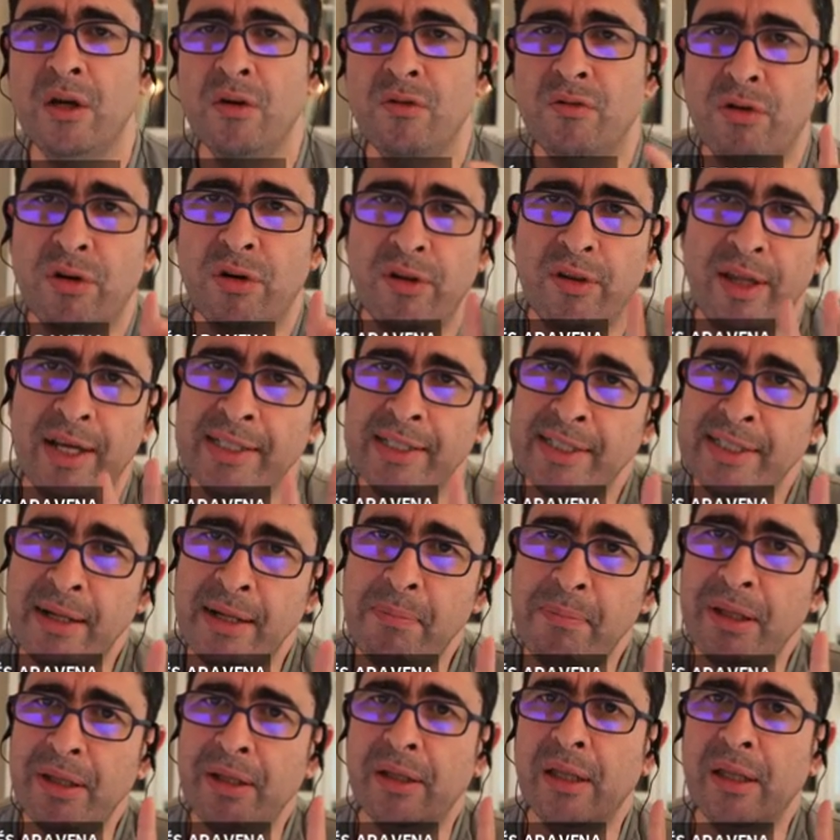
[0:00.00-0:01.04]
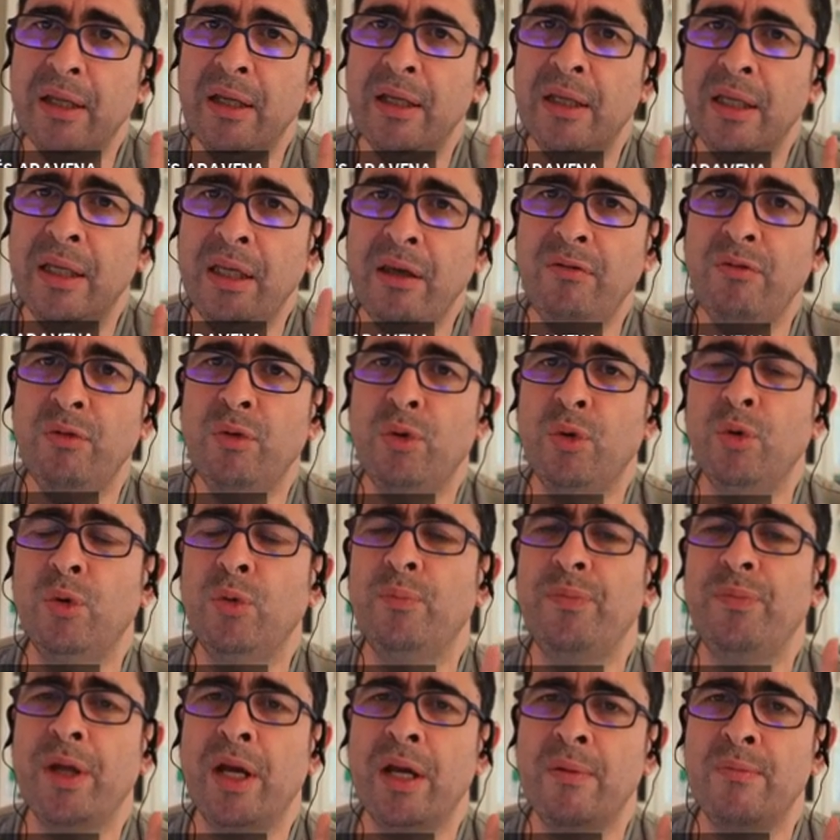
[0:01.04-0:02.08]
For the example that I give you,
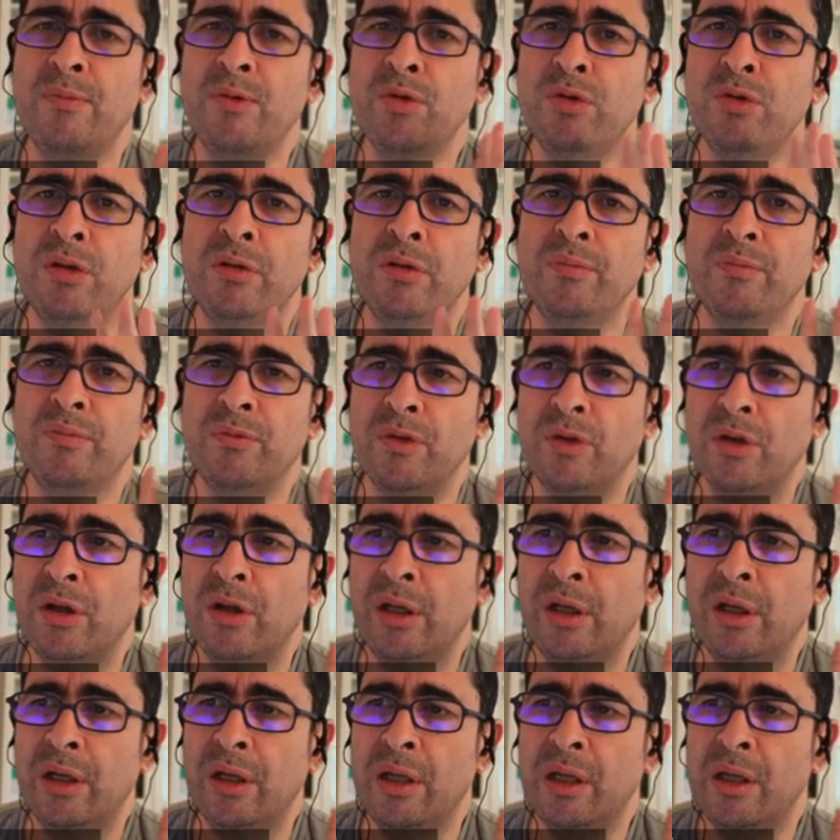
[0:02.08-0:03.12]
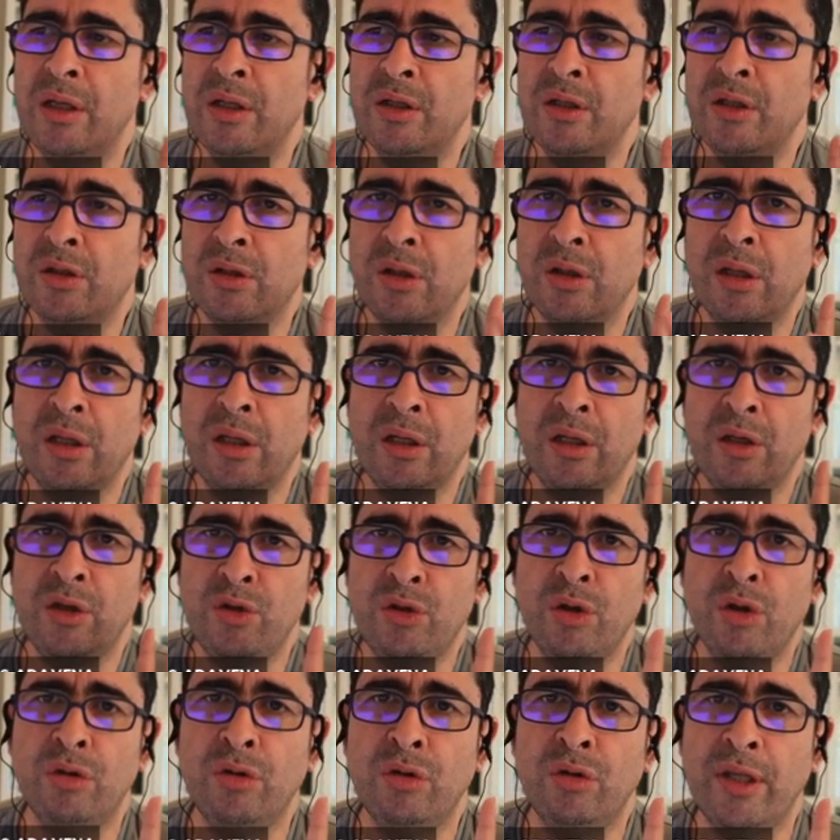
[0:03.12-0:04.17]
I am using
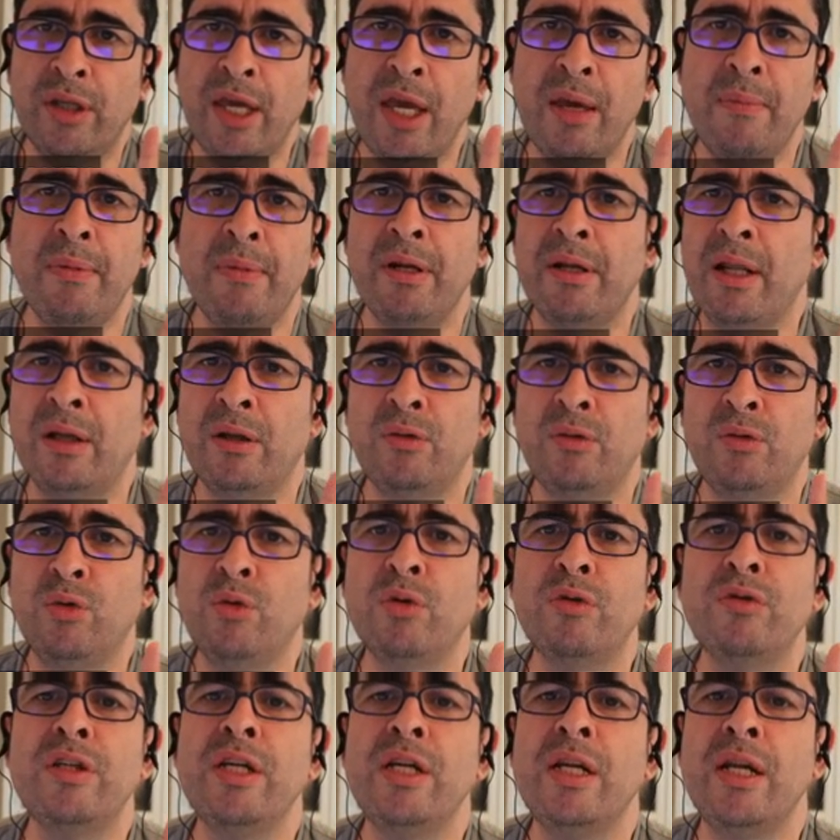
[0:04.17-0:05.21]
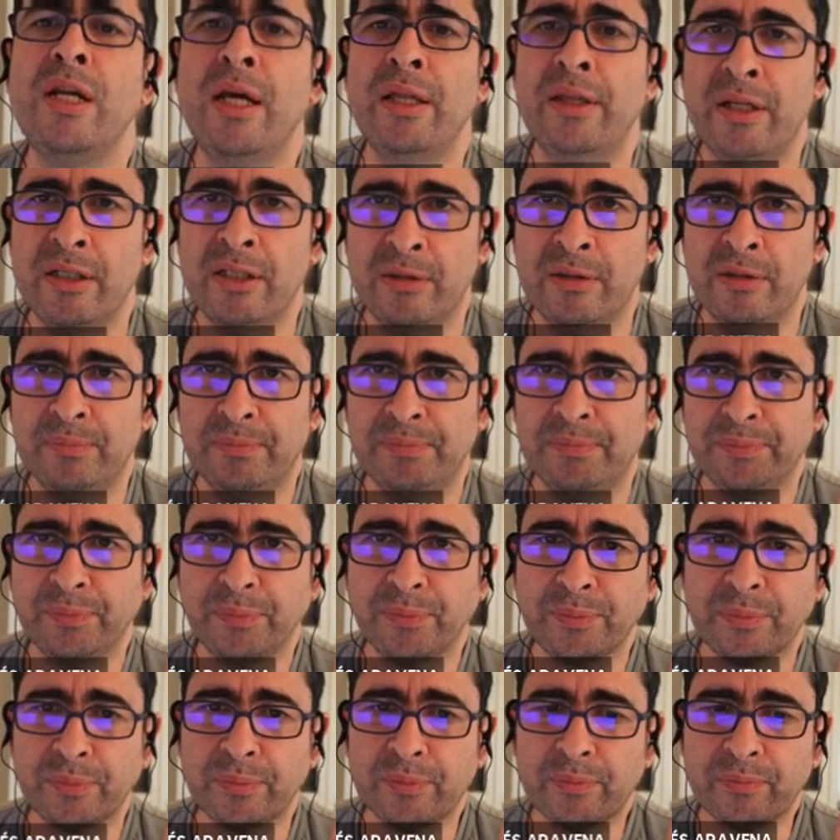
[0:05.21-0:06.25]
short K-mers, like 2 or 3 letters.
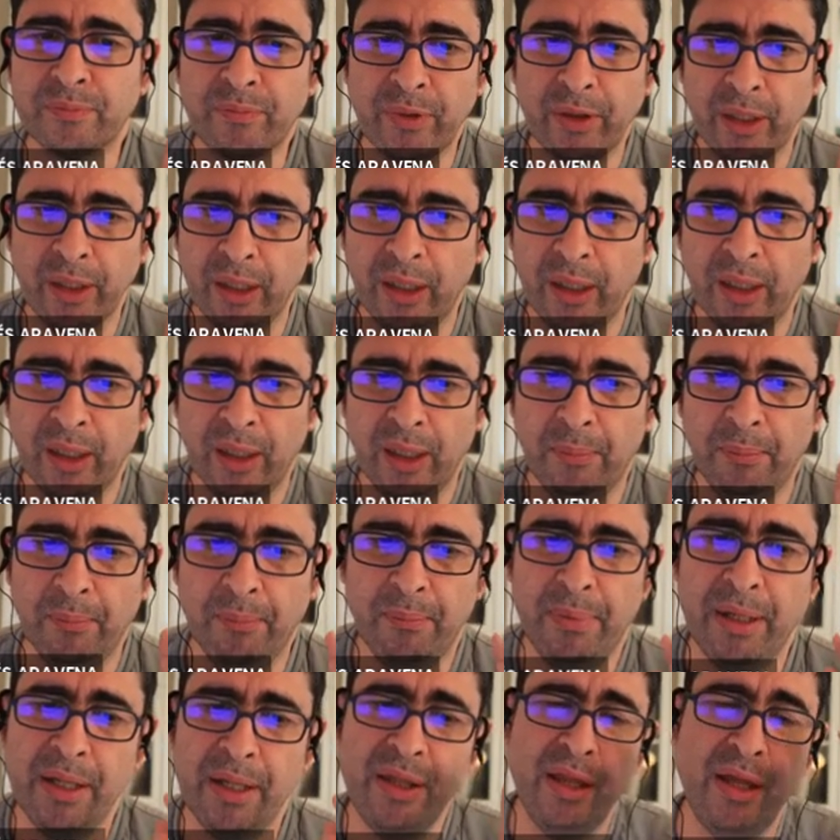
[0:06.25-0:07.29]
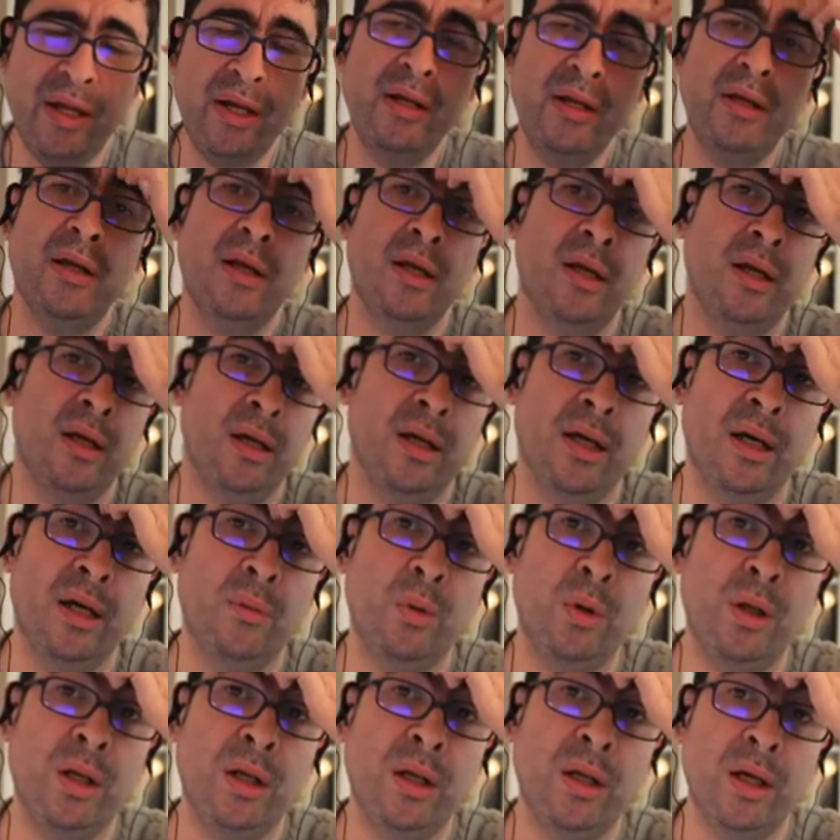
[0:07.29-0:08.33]
But then I
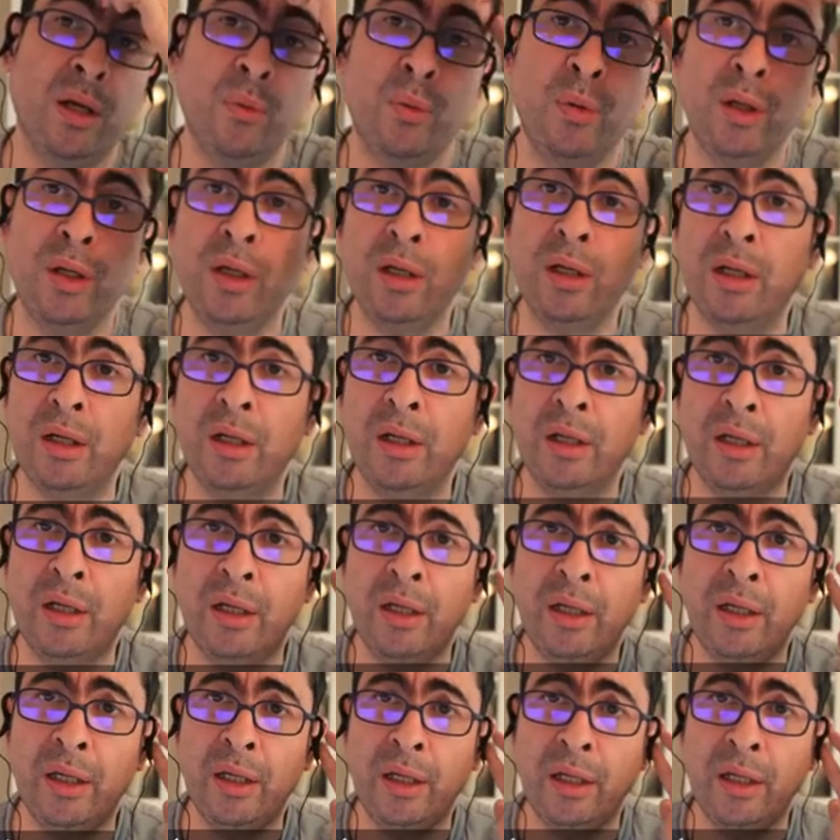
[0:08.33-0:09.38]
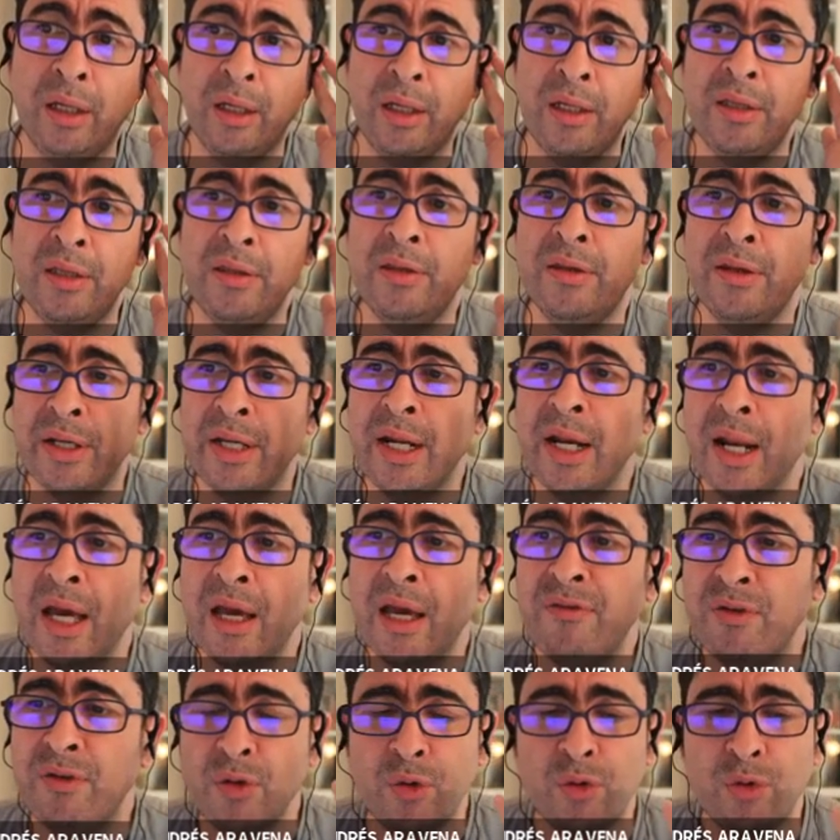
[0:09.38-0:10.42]
will in the real
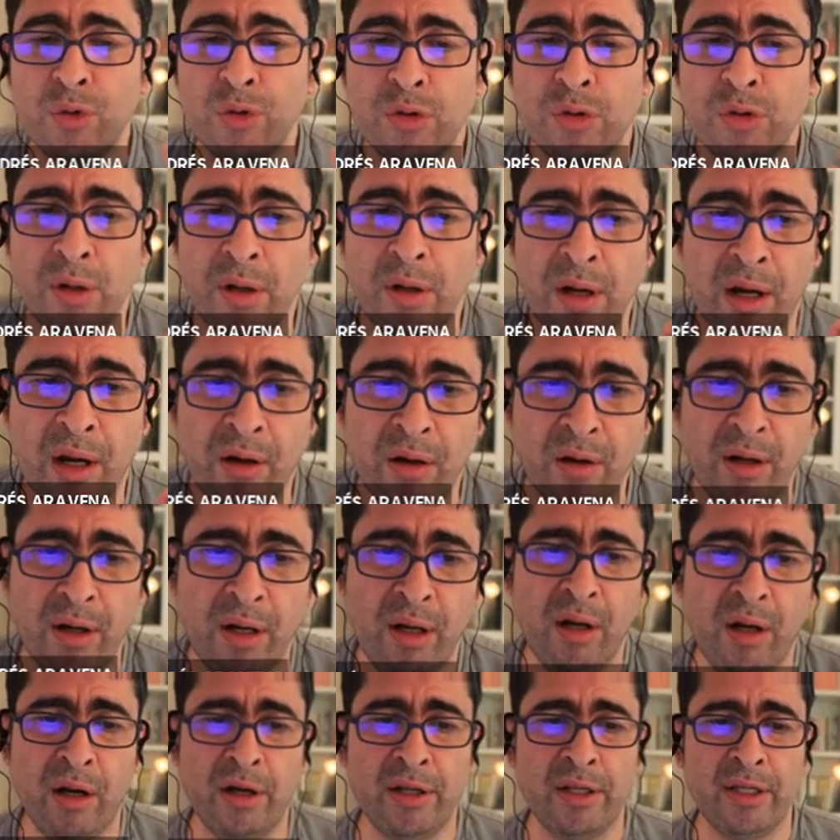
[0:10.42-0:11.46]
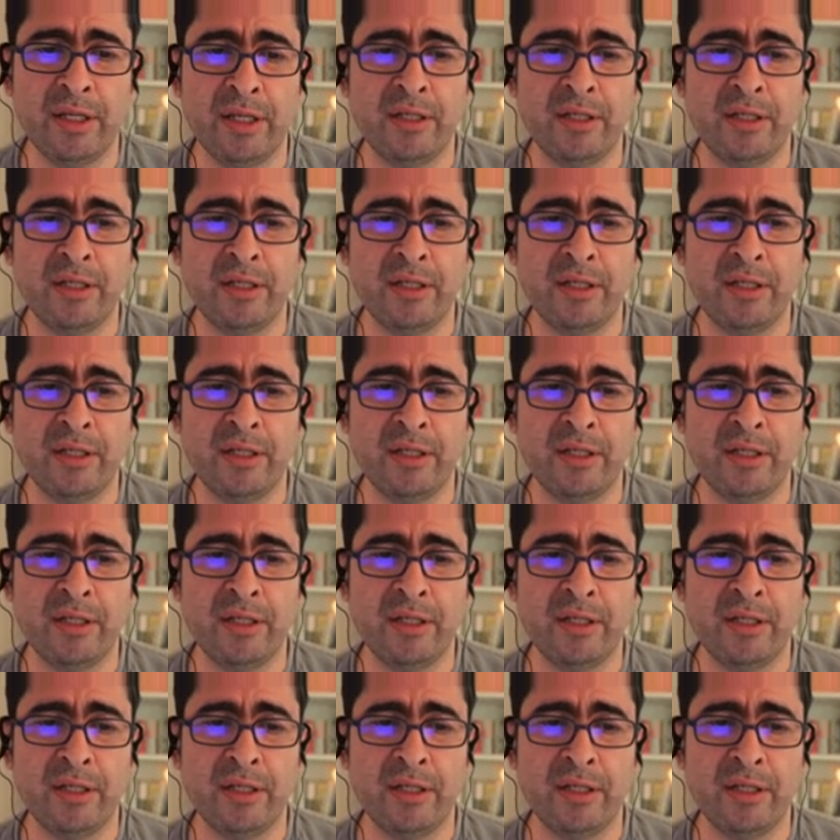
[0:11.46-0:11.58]
life, you use larger.